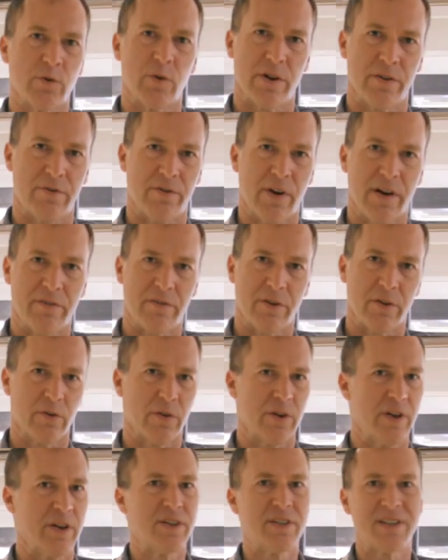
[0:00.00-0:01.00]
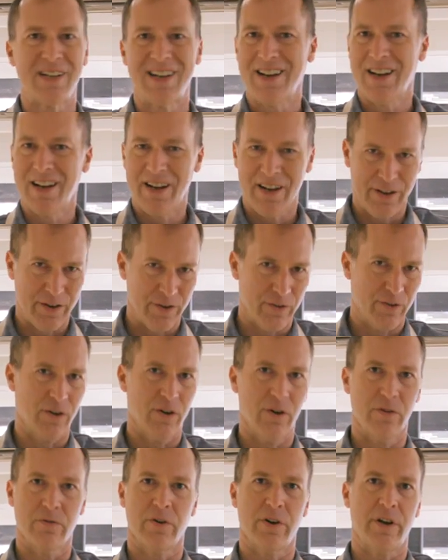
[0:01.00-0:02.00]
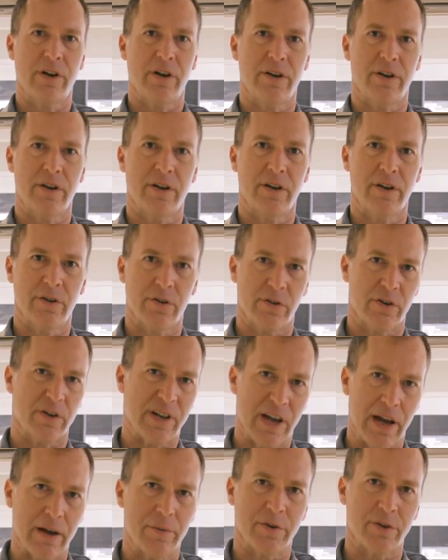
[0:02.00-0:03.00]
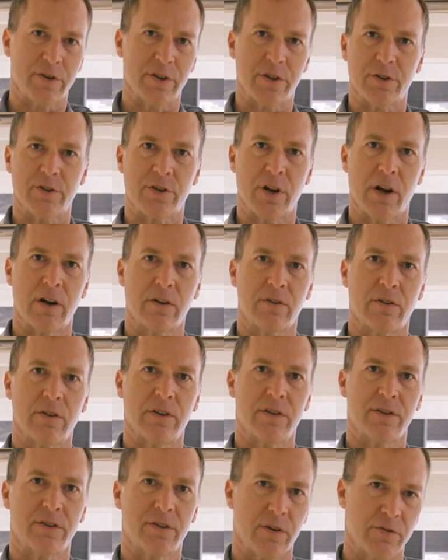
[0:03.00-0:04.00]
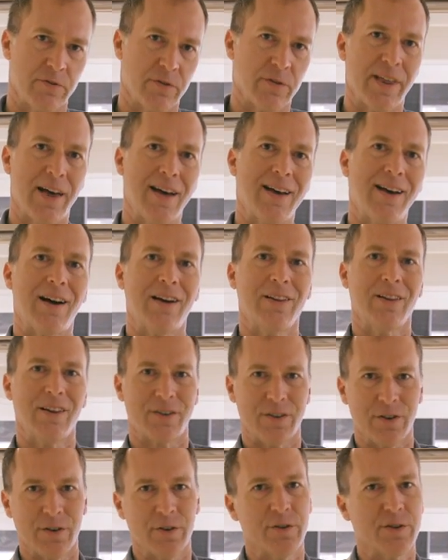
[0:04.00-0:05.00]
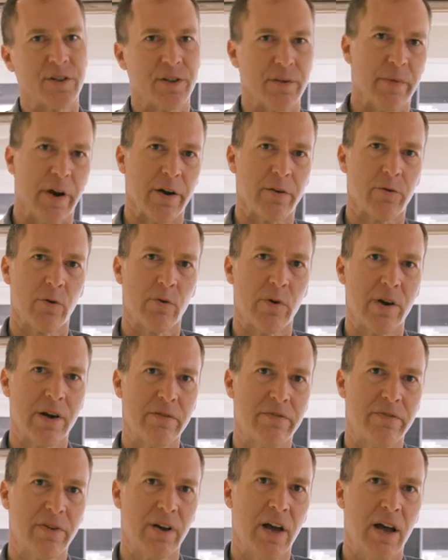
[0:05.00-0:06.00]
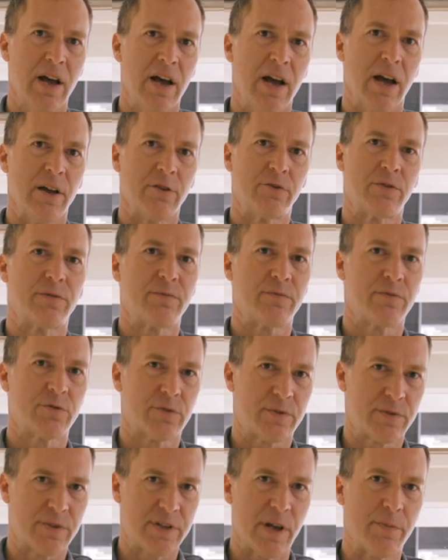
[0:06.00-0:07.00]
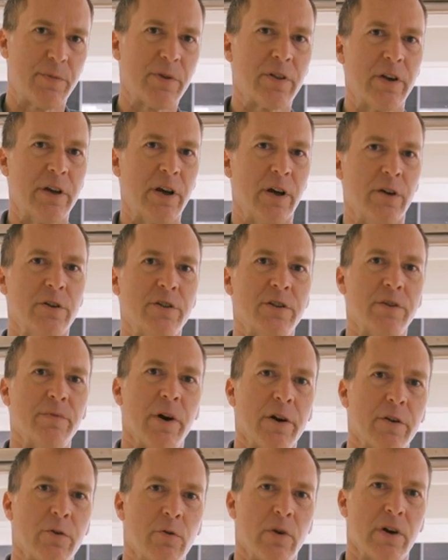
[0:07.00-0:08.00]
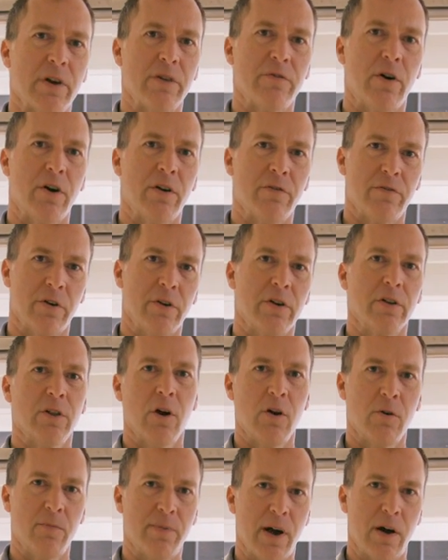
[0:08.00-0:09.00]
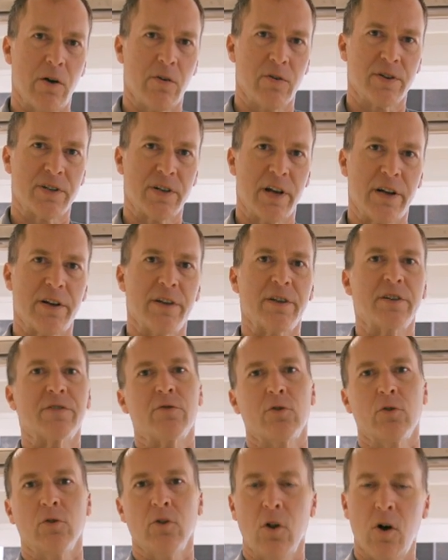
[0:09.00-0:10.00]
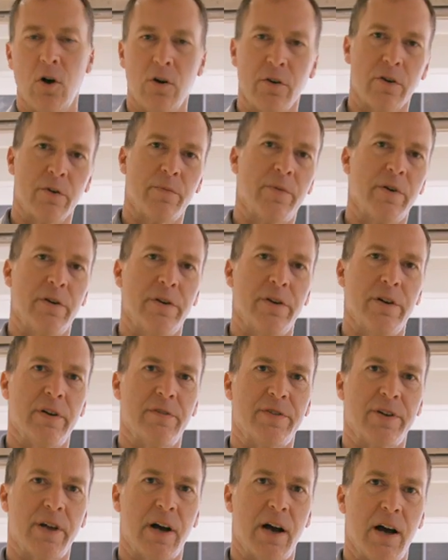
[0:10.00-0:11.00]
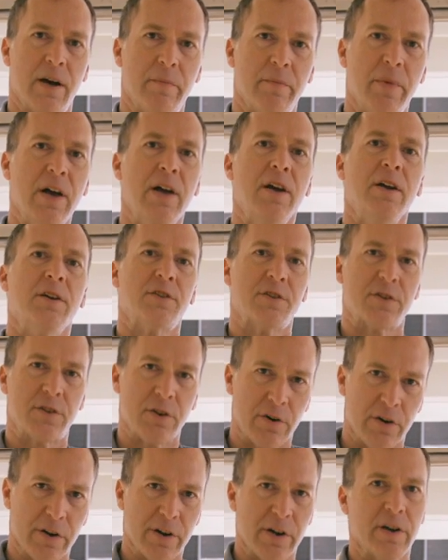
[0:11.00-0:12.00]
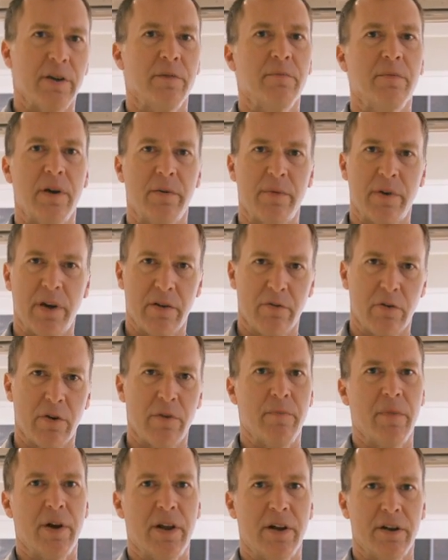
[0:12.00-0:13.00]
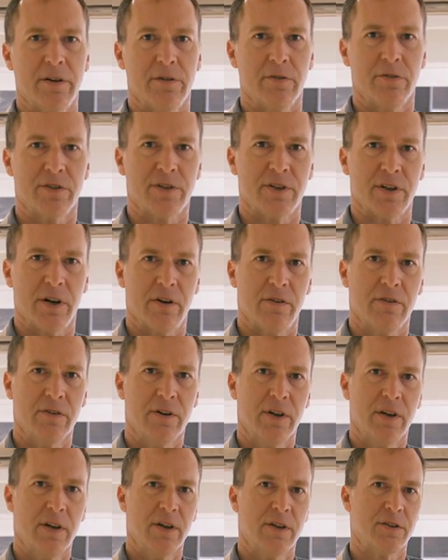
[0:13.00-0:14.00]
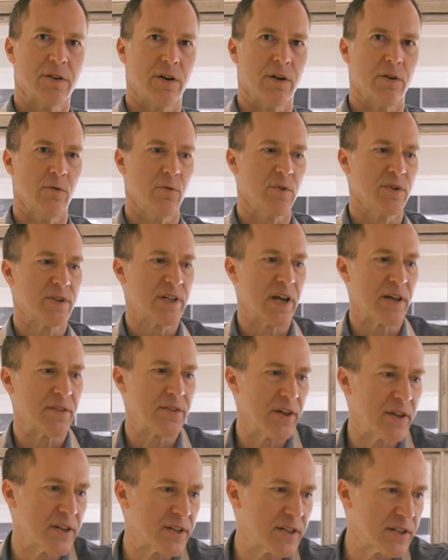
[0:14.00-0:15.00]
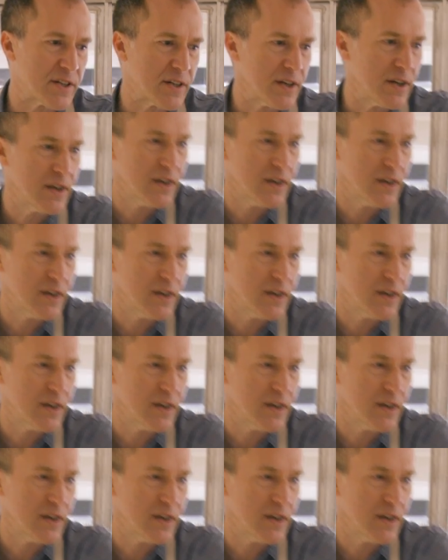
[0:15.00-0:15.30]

twenty-five degrees, you'll overheat it and you can damage the chocolate. So for that, I like to use the microwave. And typically I'll use the microwave on very low power settings for a longer period of time, stirring it maybe every minute or so. So we'll set this